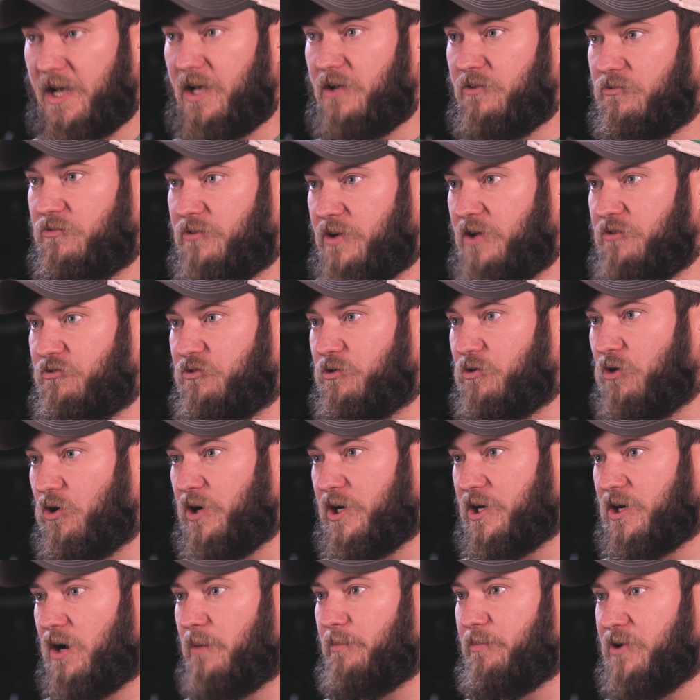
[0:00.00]
As a
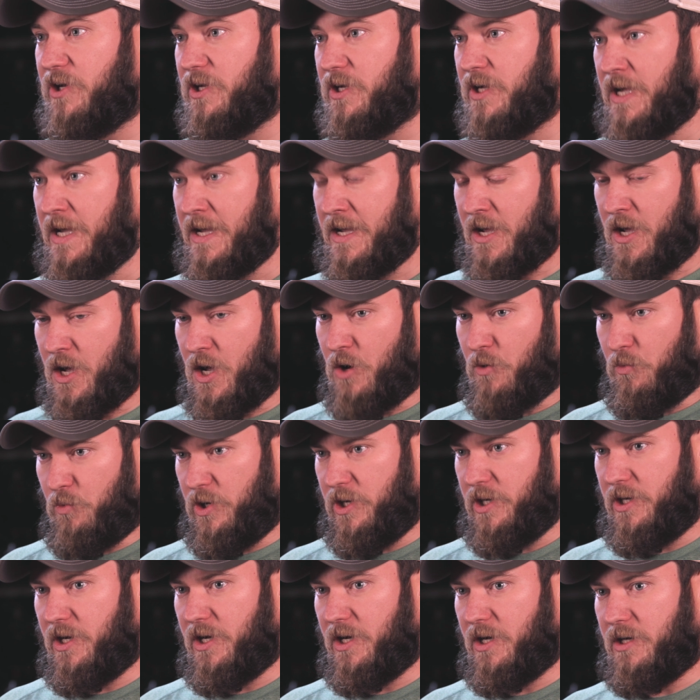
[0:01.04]
growing company,
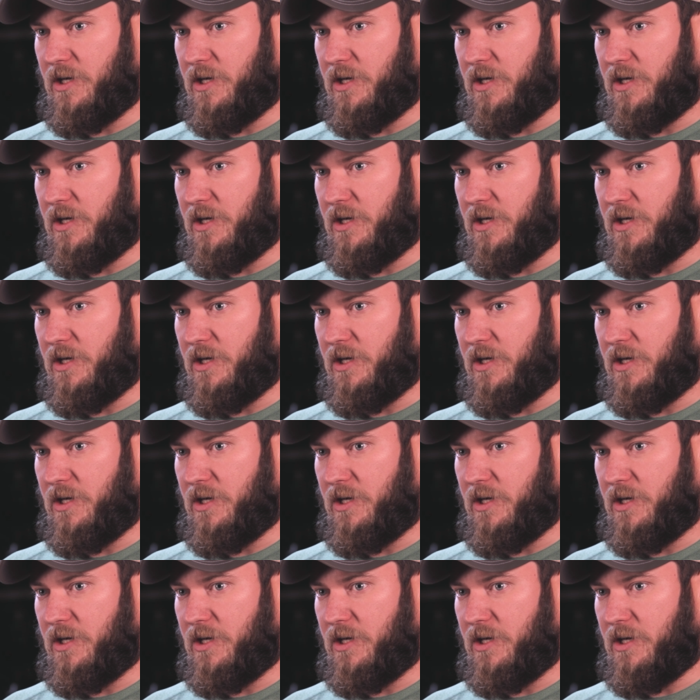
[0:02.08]
we